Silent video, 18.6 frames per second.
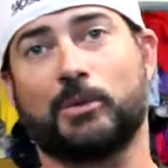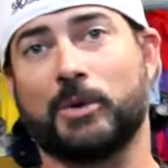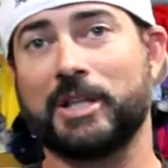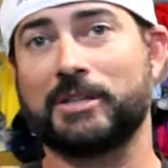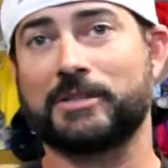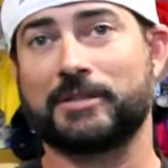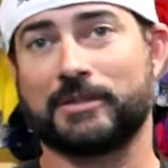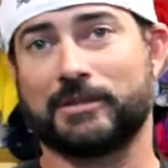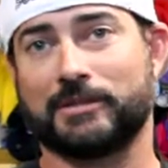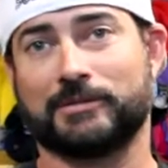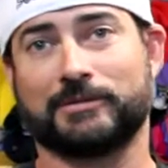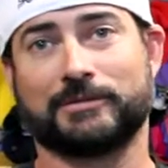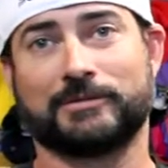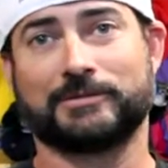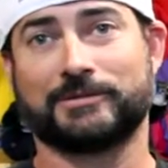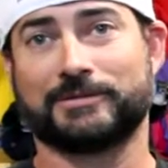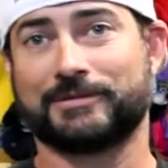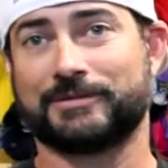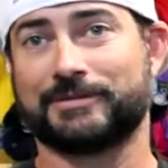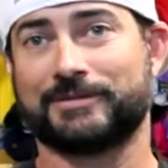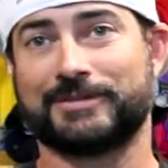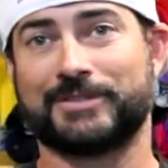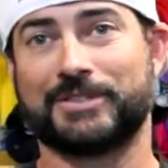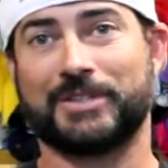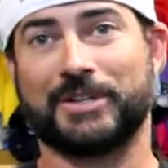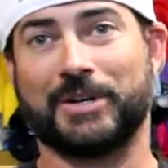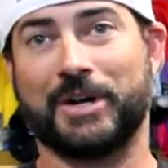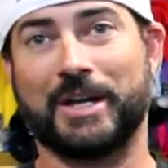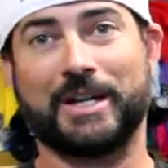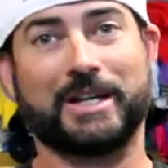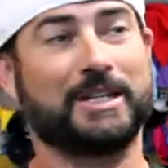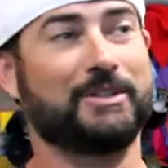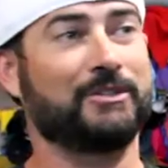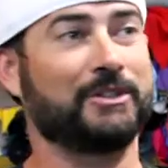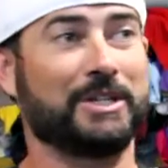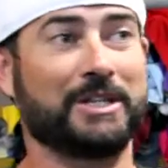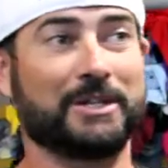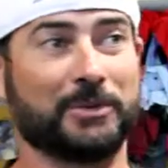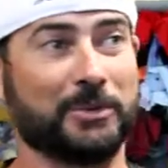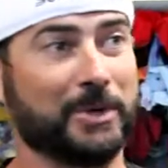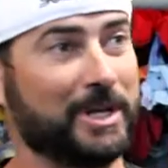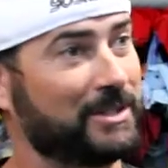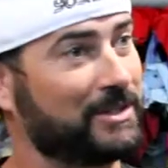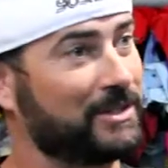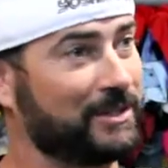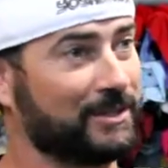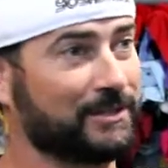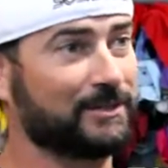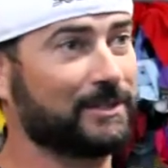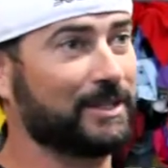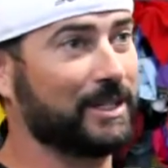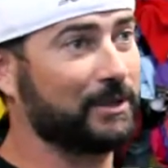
wetsuit, so I didn't even need a wetsuit.